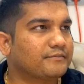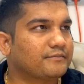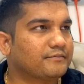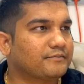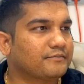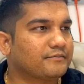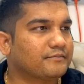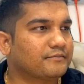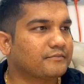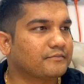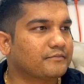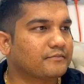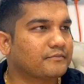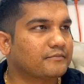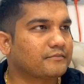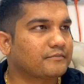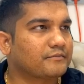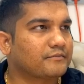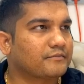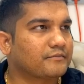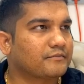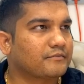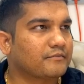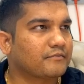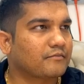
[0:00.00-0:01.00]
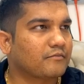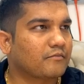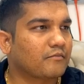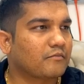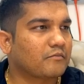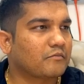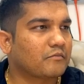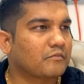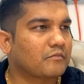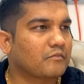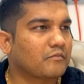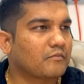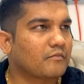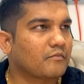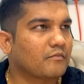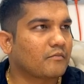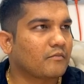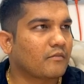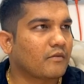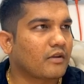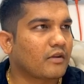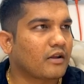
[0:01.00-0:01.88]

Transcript: Nothing is said.